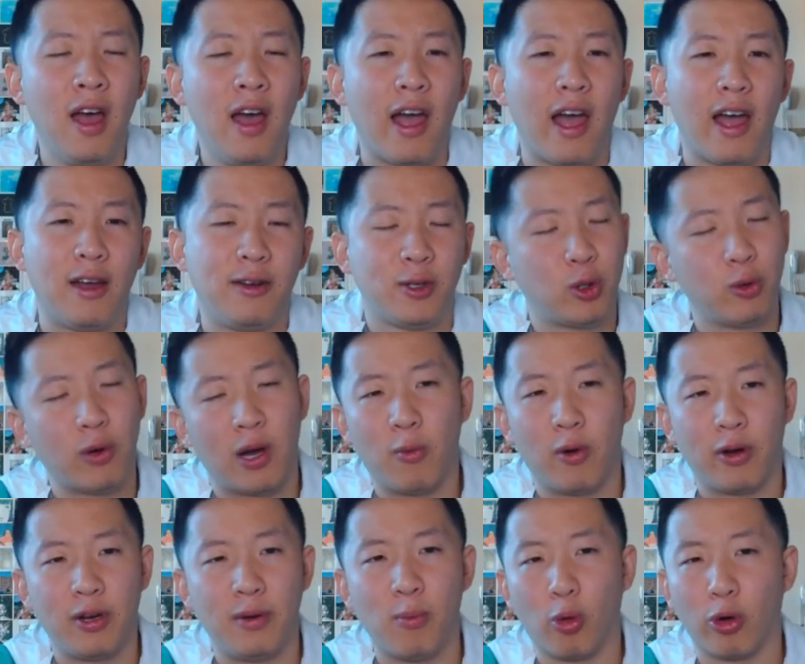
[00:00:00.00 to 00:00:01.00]
and two, I
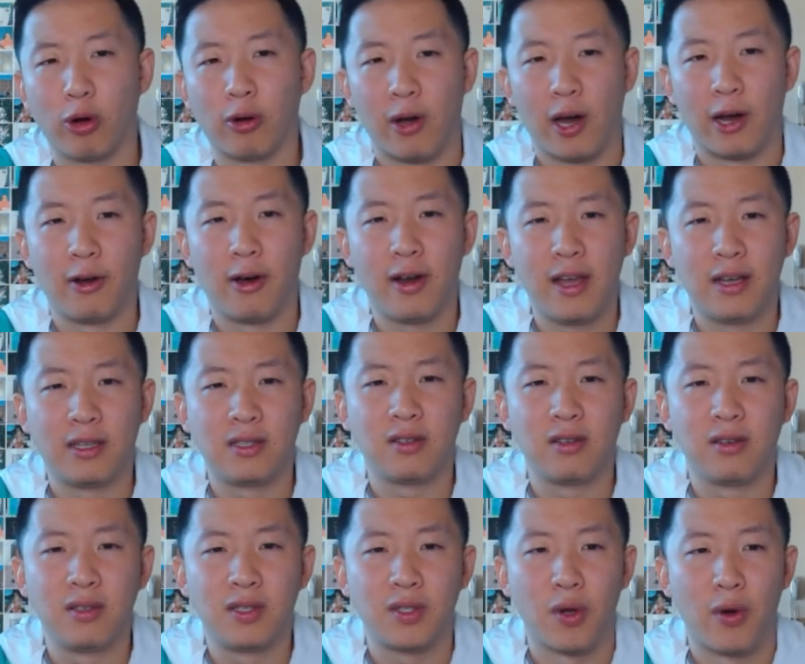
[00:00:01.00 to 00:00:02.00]
wanted more Groudon
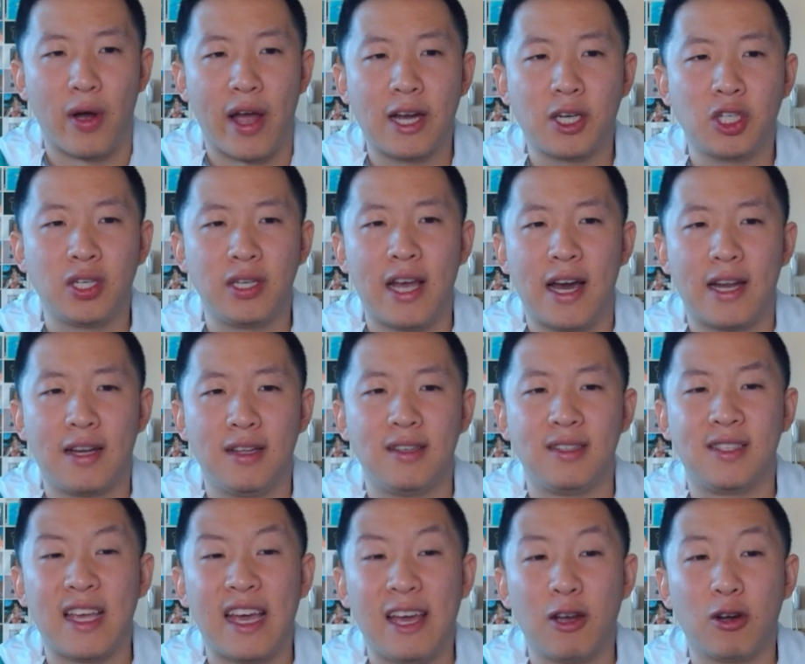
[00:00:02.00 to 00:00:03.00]
answers, so I actually added
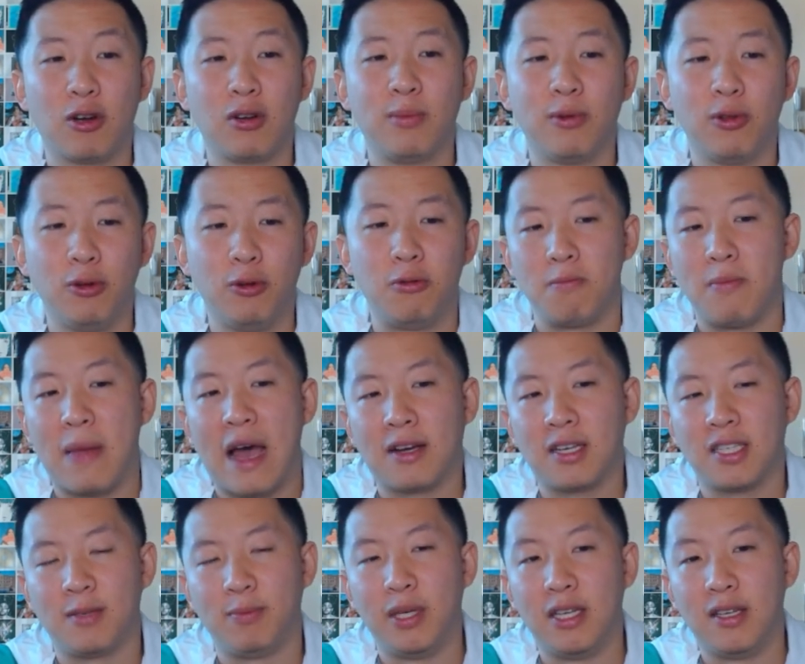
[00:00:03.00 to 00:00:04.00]
this Air Balloon
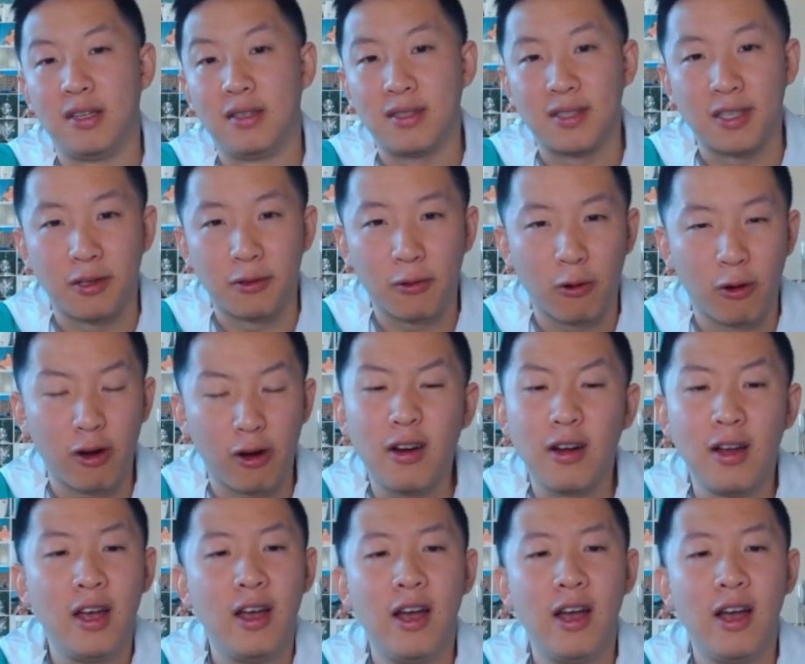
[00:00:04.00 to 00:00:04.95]
Max Speed Incineroar.